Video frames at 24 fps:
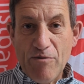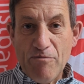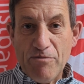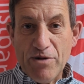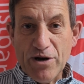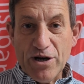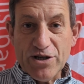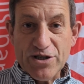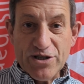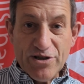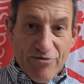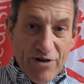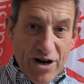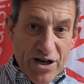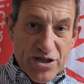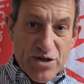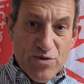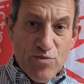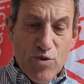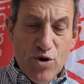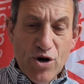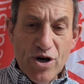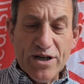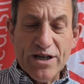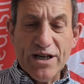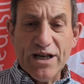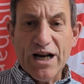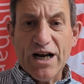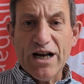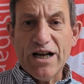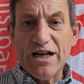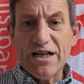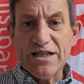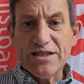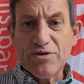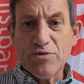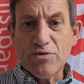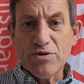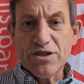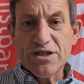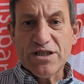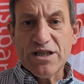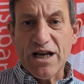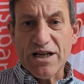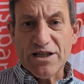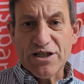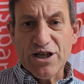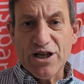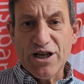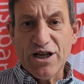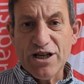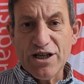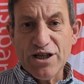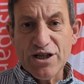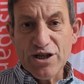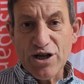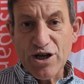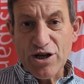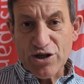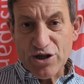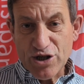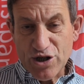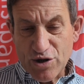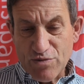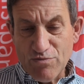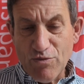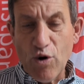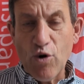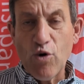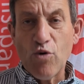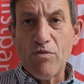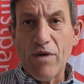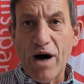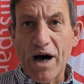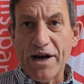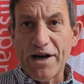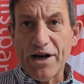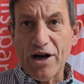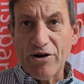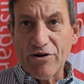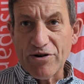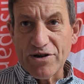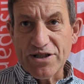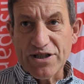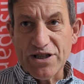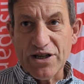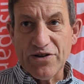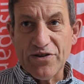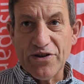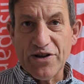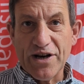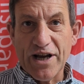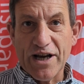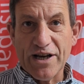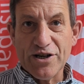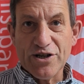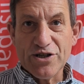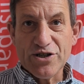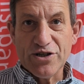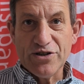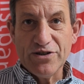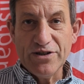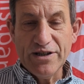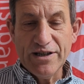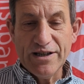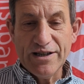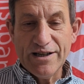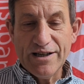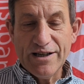Because the Russian working class was such a small minority of the nation